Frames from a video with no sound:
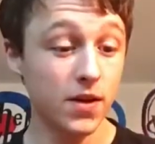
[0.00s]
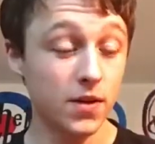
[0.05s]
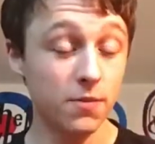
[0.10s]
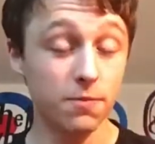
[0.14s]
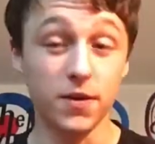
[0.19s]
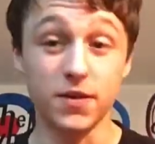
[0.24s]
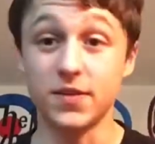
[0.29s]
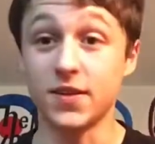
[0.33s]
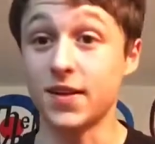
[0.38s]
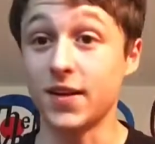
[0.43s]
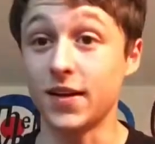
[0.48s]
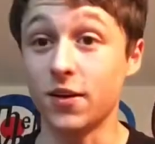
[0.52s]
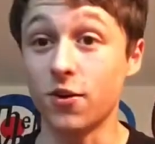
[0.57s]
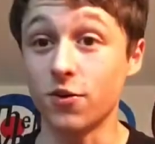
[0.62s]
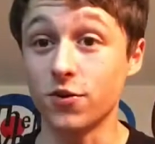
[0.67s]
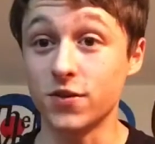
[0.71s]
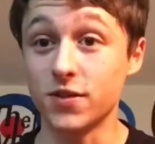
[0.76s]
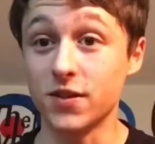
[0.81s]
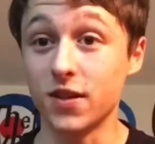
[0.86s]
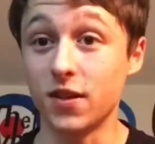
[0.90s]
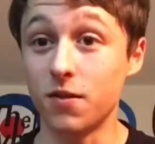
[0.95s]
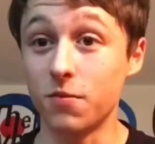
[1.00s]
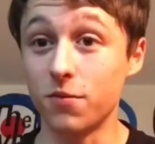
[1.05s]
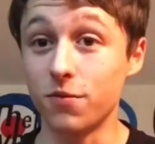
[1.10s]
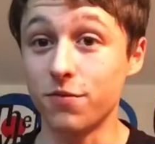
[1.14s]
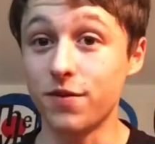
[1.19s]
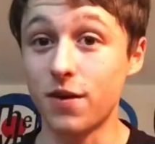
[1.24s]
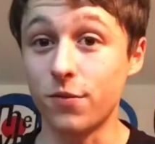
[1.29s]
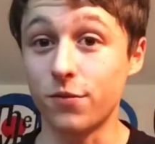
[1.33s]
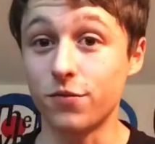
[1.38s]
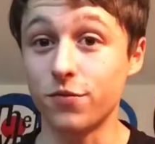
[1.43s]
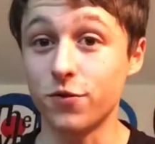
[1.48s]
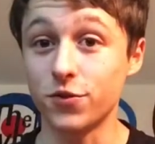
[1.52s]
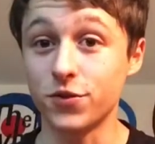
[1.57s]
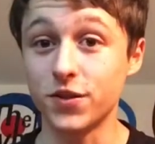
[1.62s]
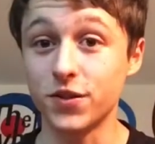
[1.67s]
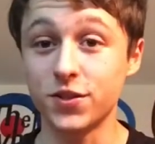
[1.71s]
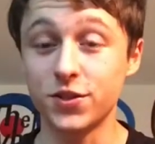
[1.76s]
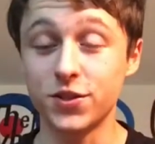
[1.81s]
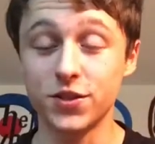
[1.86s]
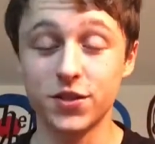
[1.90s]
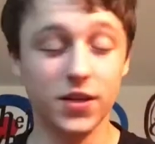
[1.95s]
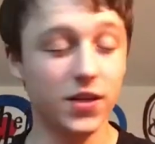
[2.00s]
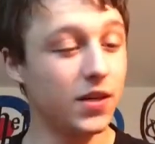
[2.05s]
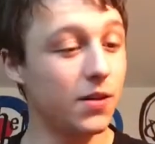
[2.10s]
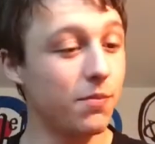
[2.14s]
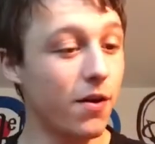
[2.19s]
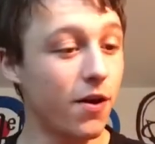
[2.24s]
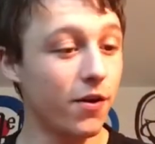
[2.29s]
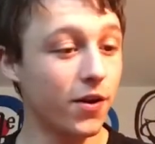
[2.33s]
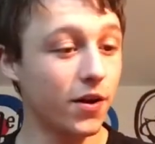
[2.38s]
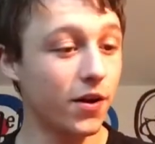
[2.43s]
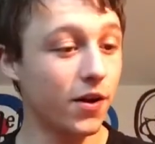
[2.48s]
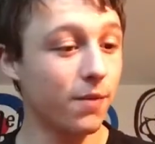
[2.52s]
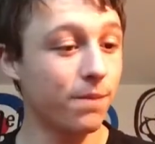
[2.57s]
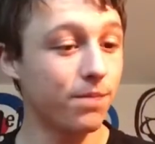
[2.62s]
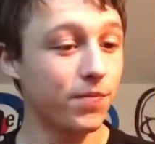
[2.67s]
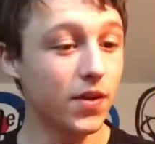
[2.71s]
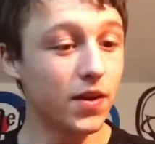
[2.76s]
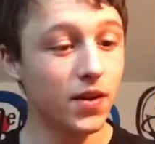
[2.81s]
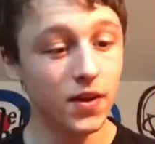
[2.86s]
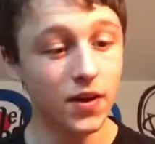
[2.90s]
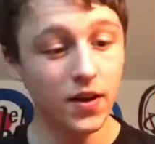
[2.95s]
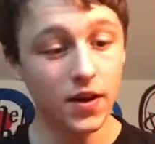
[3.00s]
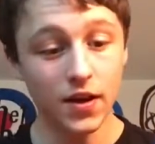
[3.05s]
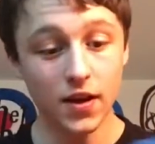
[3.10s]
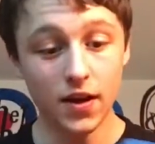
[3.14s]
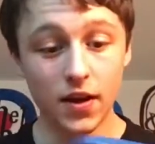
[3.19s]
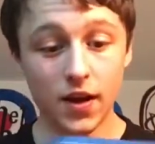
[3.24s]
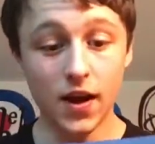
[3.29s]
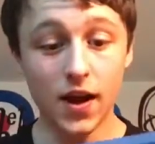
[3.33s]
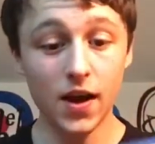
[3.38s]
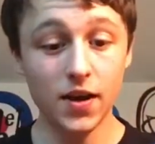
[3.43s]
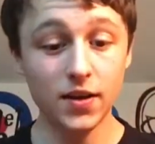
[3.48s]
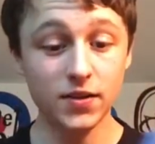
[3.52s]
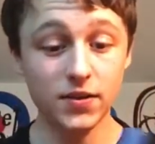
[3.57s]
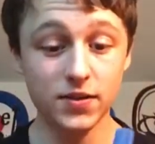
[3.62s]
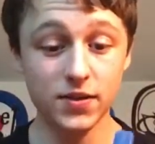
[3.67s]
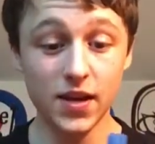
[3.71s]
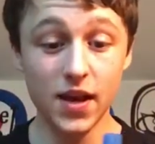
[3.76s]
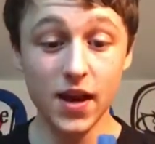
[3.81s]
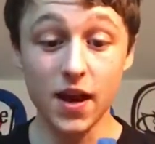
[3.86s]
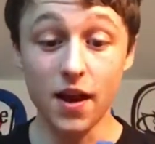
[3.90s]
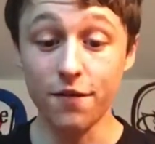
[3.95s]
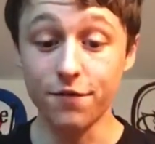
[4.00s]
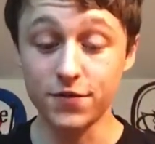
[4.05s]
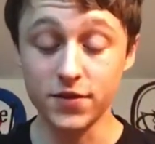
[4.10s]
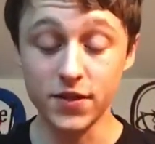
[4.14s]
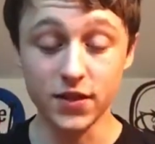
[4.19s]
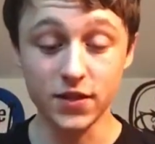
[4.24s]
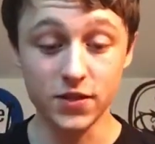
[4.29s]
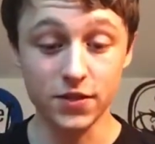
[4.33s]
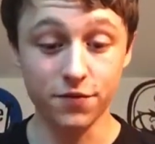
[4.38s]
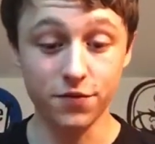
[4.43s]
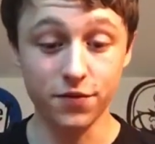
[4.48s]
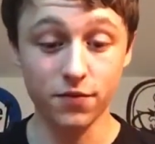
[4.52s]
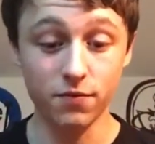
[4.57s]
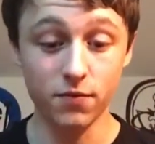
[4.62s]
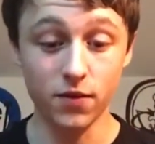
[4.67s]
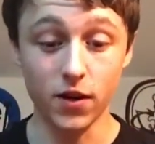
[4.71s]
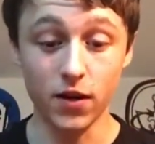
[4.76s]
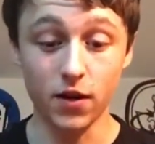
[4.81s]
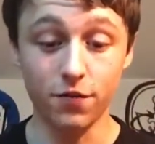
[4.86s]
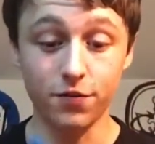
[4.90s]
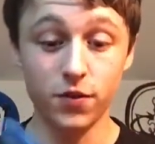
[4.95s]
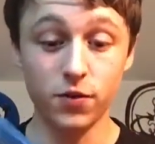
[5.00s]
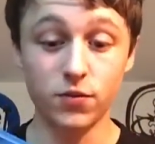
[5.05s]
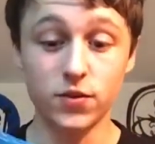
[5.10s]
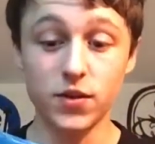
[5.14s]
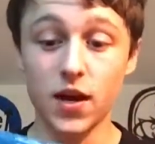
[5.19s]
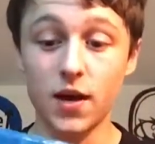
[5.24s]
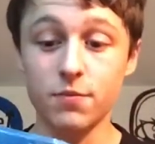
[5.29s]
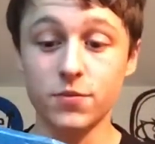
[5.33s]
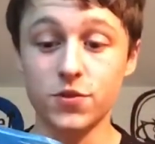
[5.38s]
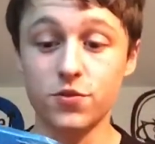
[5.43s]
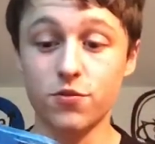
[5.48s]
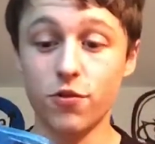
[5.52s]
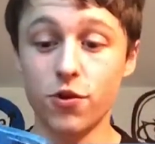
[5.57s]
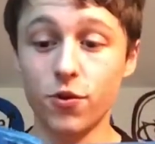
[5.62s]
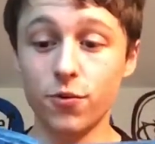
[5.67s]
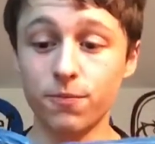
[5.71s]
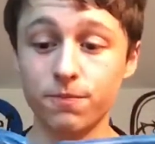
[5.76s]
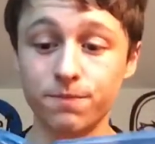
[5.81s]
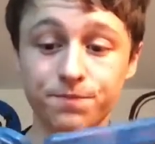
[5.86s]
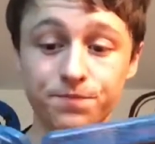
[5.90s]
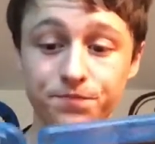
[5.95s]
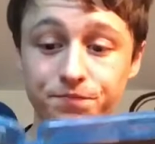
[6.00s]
Basically Godzilla, but found footage in America. And yeah, I've seen this a few times through.